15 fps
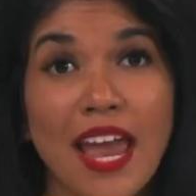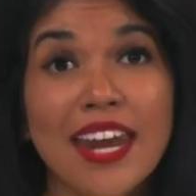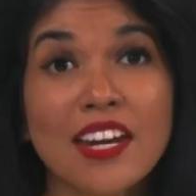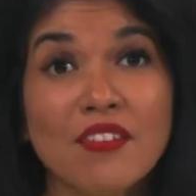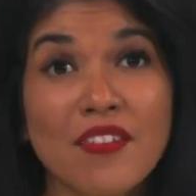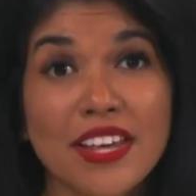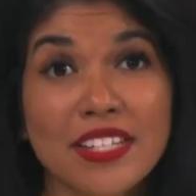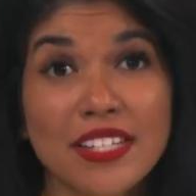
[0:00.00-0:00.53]

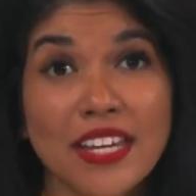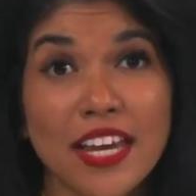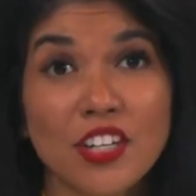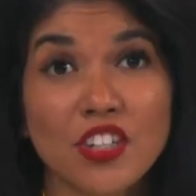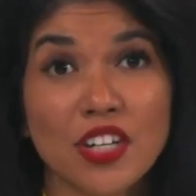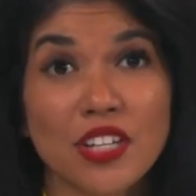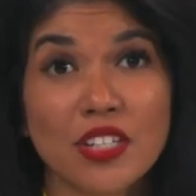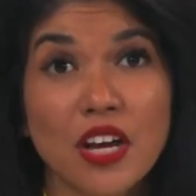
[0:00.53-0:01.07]
An
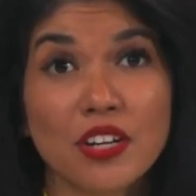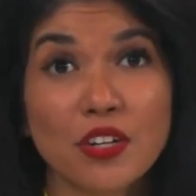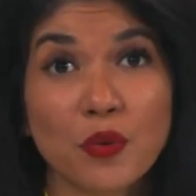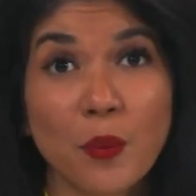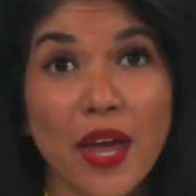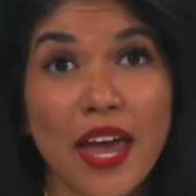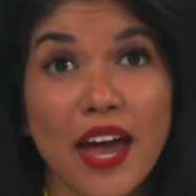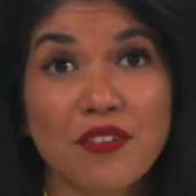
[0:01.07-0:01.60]
investigation is
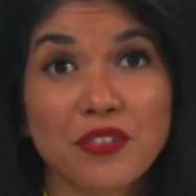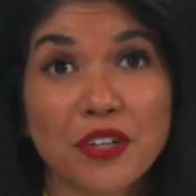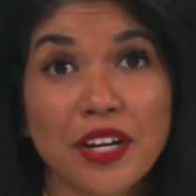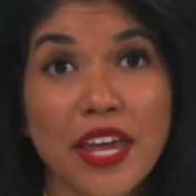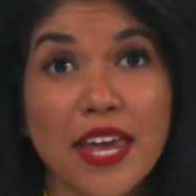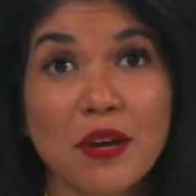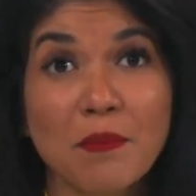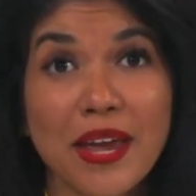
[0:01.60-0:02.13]
underway after
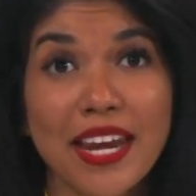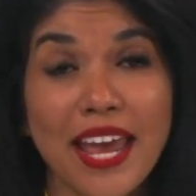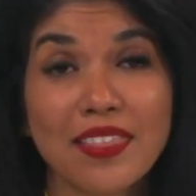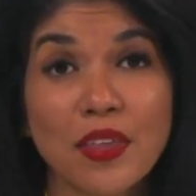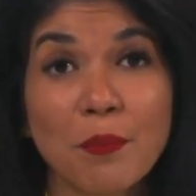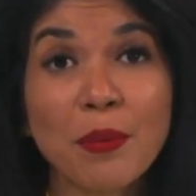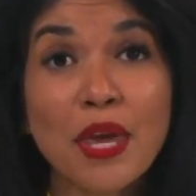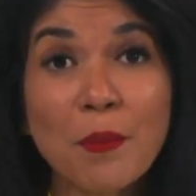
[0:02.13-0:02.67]
an inmate
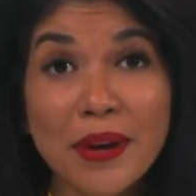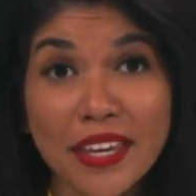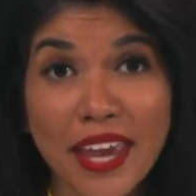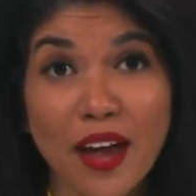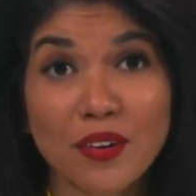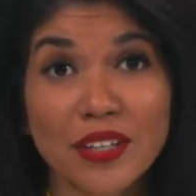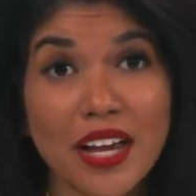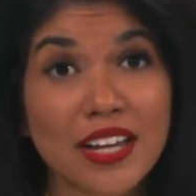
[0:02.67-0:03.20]
at the Pima
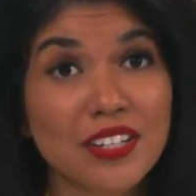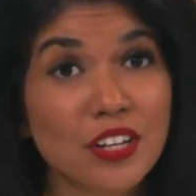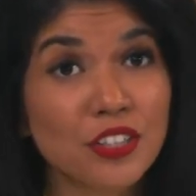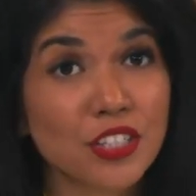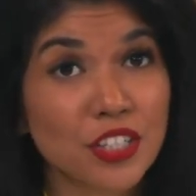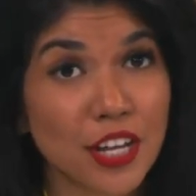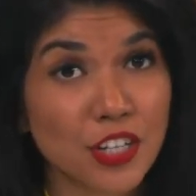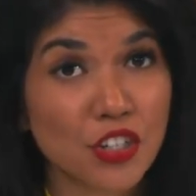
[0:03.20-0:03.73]
County
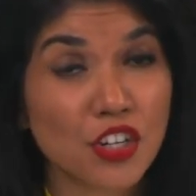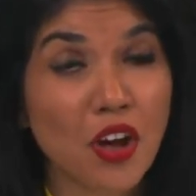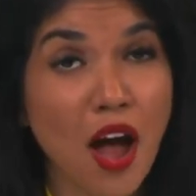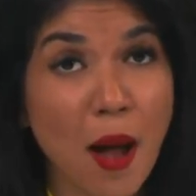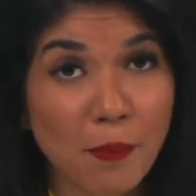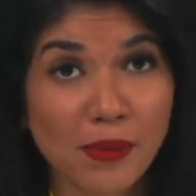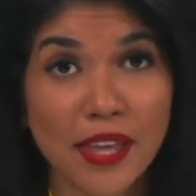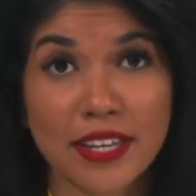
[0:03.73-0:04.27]
Adult Detention
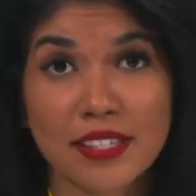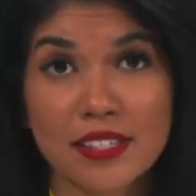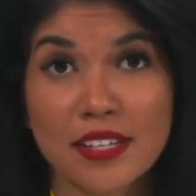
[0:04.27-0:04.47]
Complex